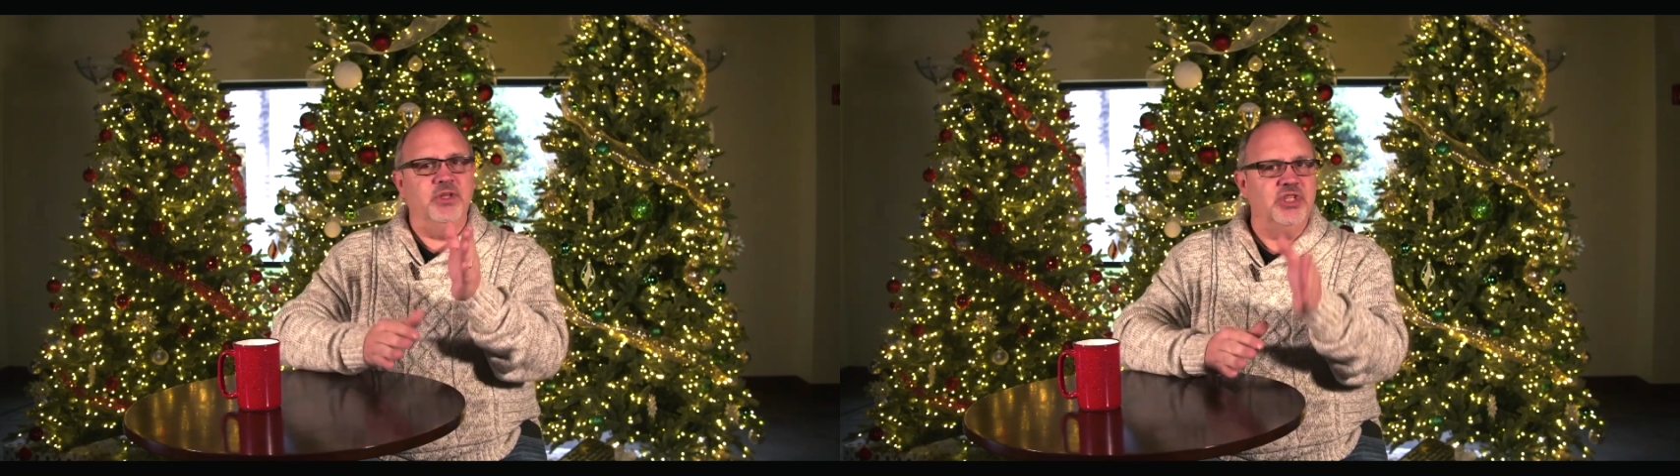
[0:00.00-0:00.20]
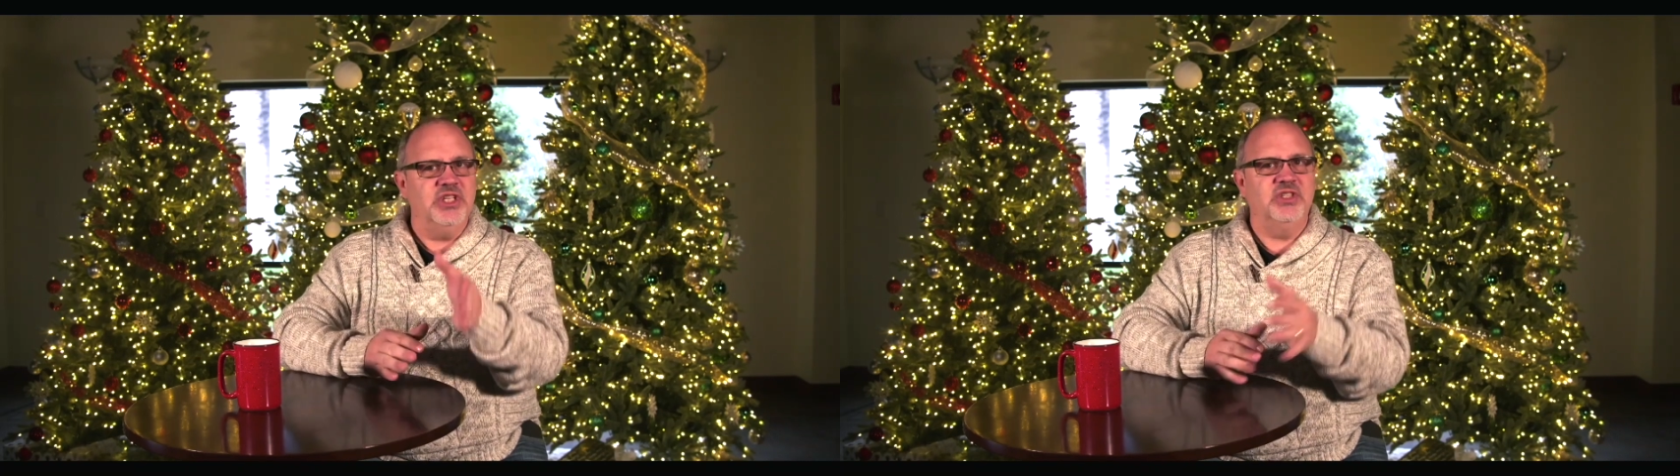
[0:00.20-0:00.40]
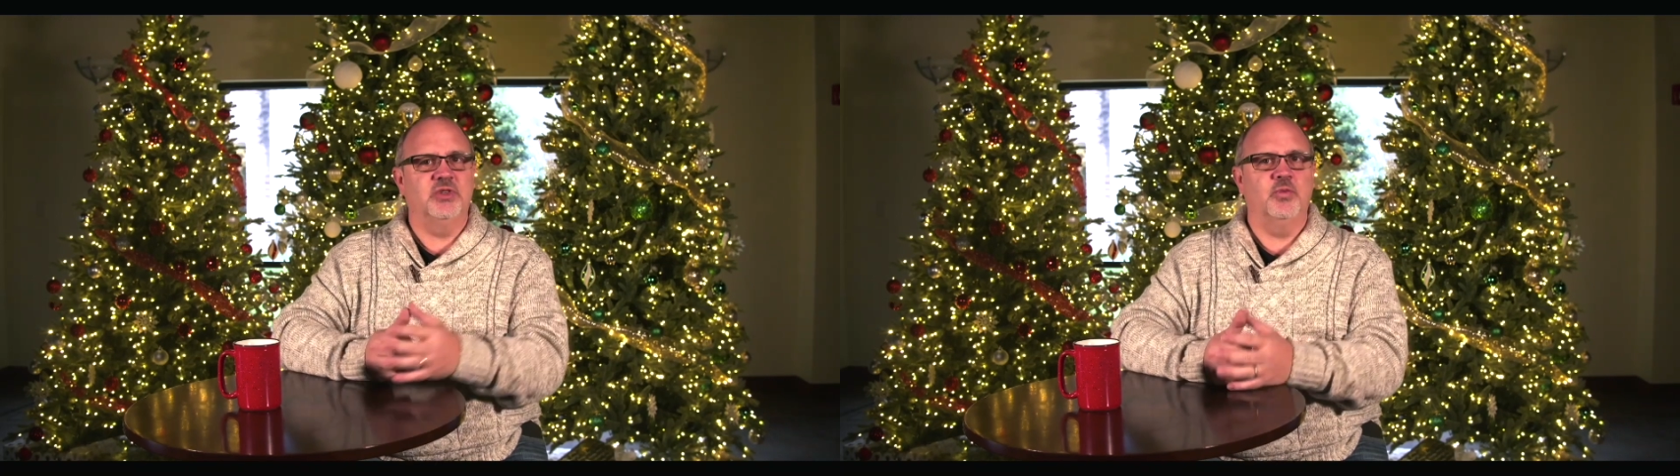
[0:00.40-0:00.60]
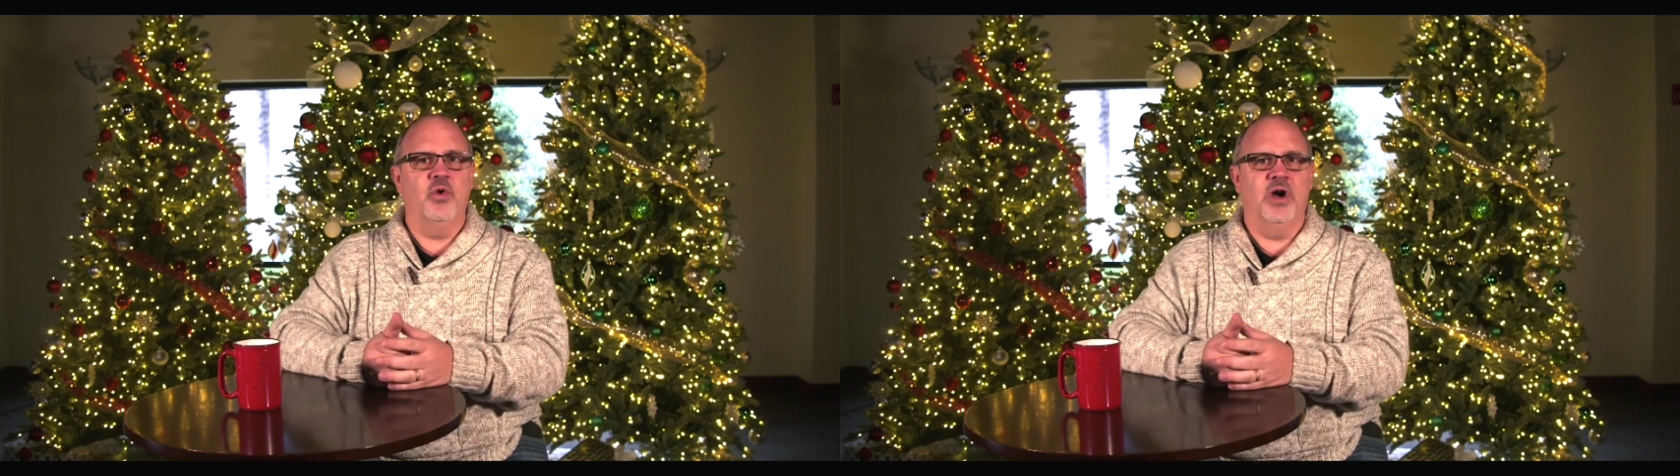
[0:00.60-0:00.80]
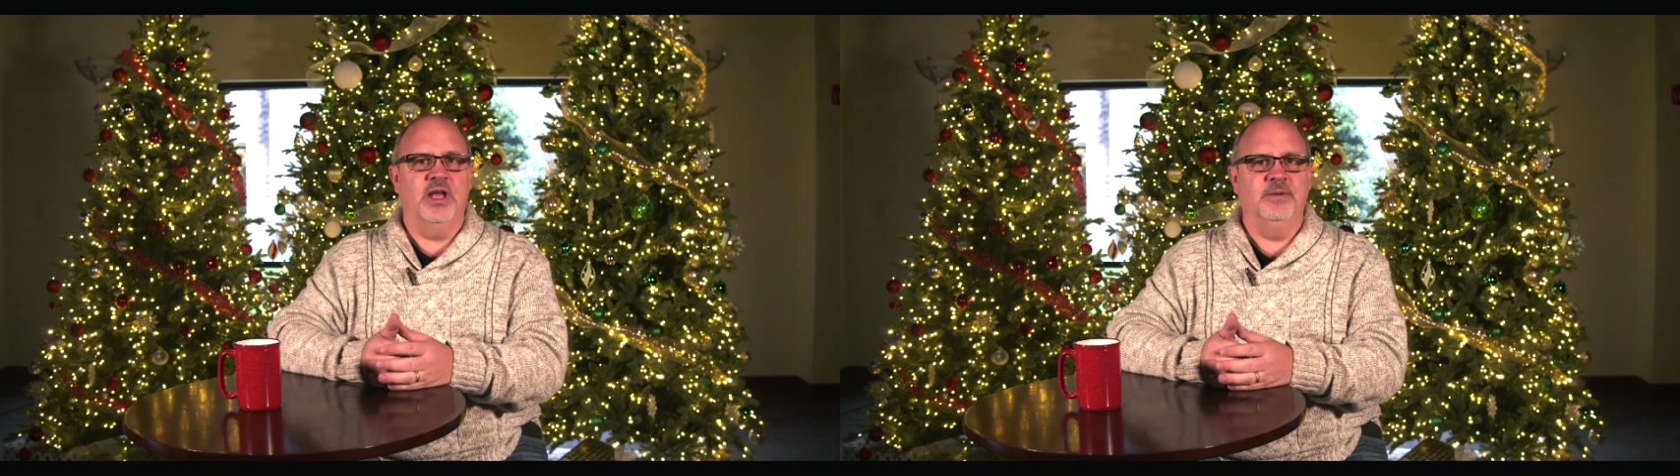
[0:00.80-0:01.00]
but Jesus
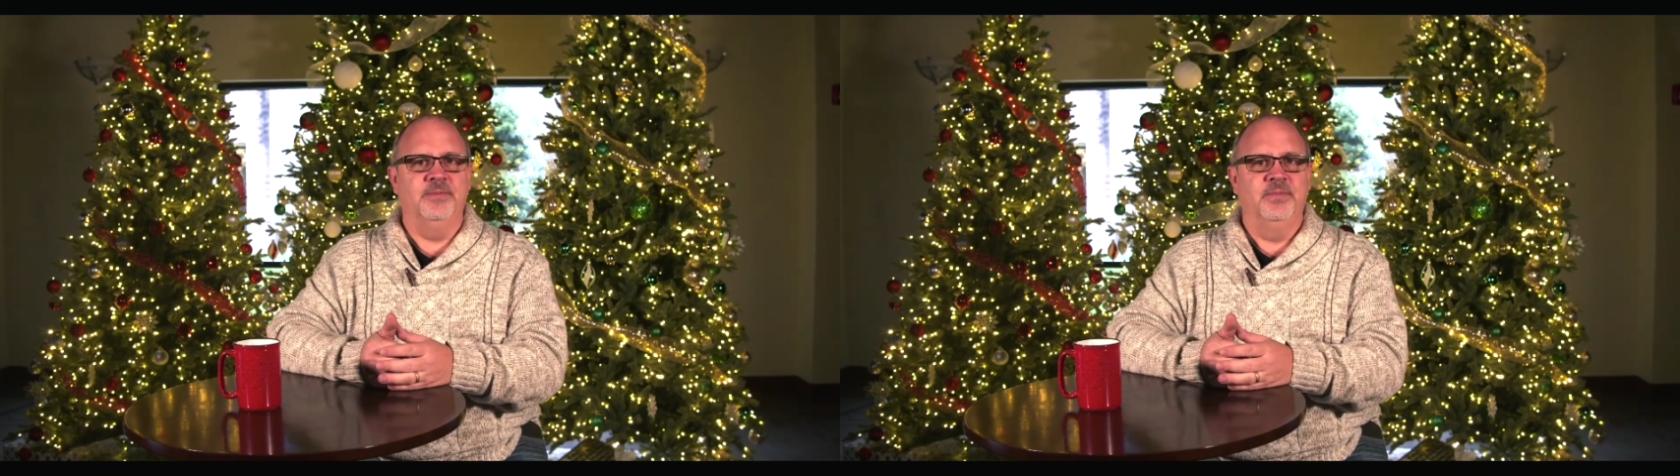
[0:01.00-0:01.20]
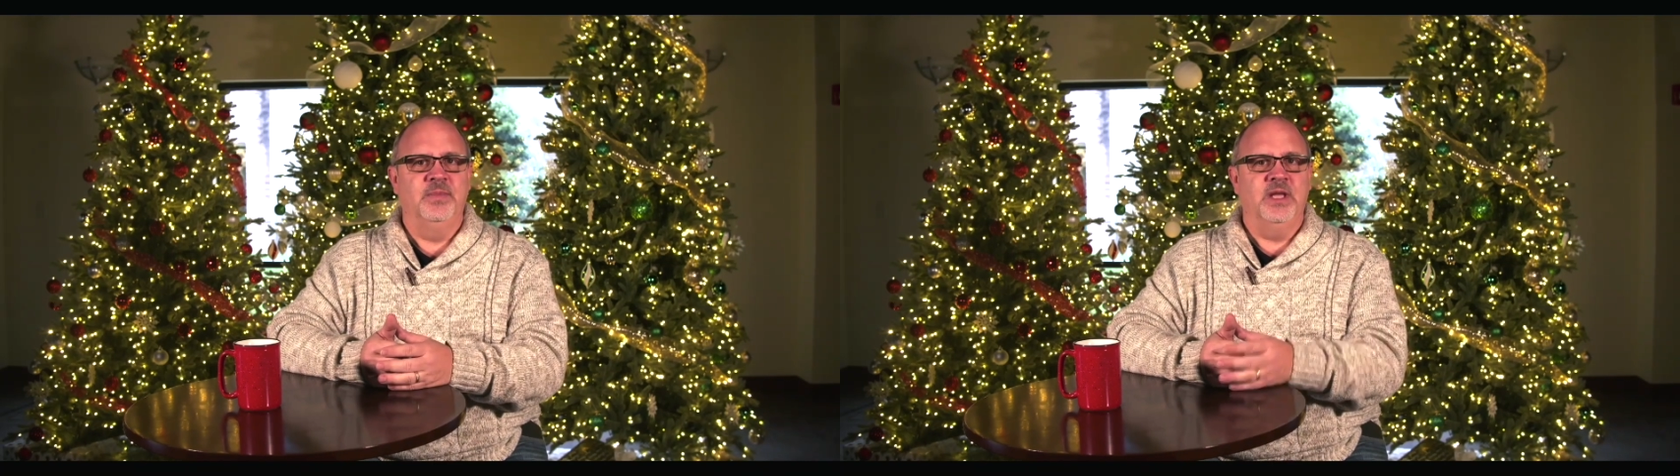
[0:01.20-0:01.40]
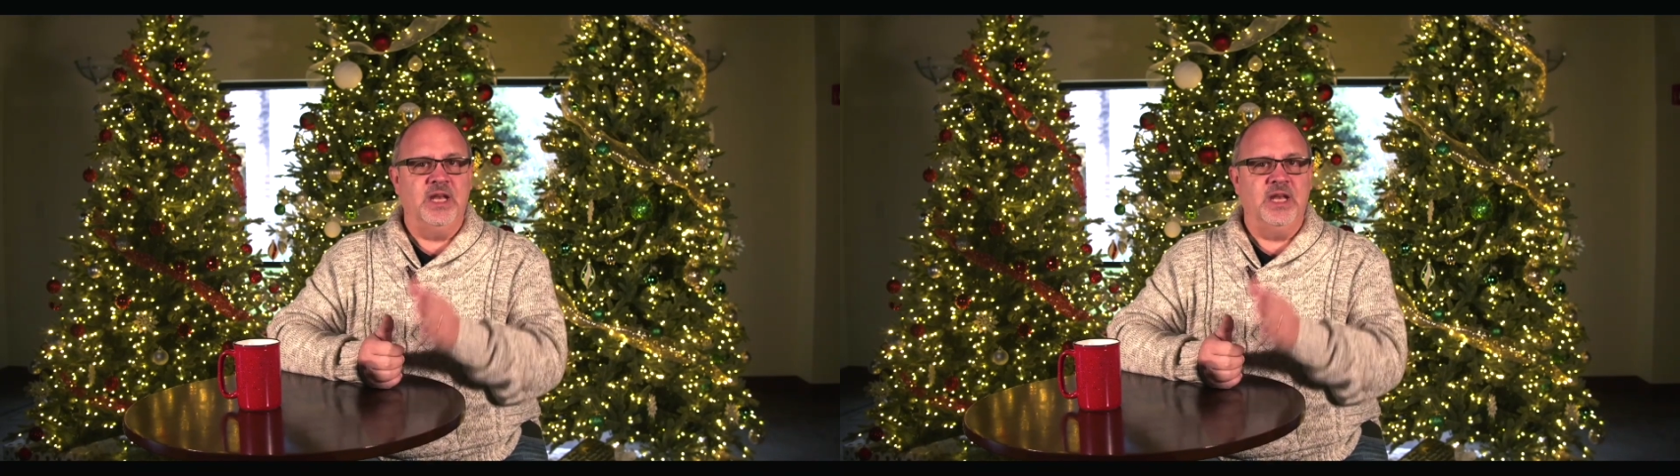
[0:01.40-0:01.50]
won.